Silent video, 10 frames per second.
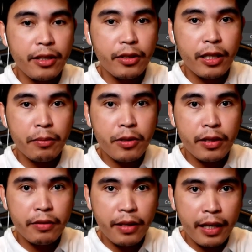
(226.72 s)
video
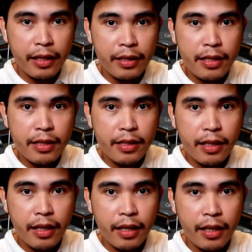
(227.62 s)
capture
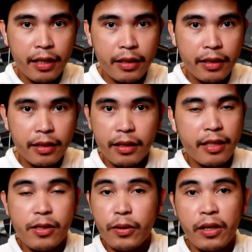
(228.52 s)
device, and
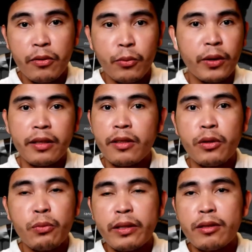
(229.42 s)
it's okay what
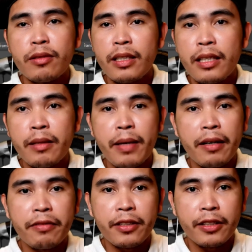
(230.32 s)
you want to name
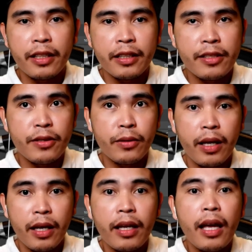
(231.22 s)
after that, it's
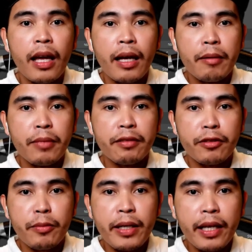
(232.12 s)
okay.
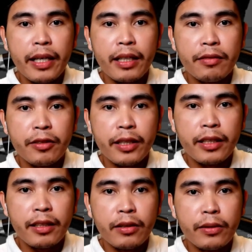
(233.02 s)
But for me, I have
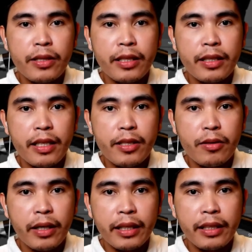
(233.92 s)
already Logitech,
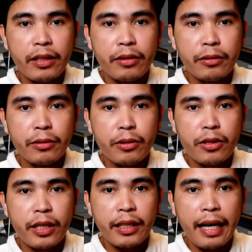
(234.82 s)
so I need to
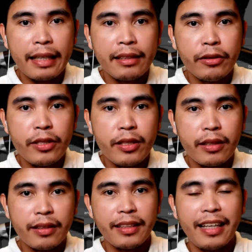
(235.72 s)
check add
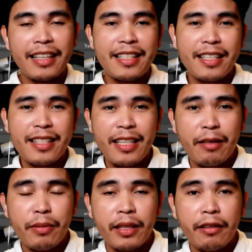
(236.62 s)

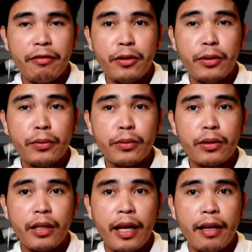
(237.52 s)
existing. But if you
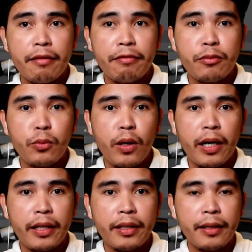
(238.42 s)
don't have
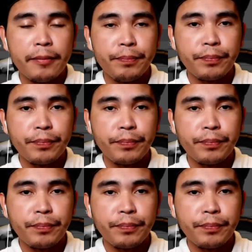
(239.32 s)
one,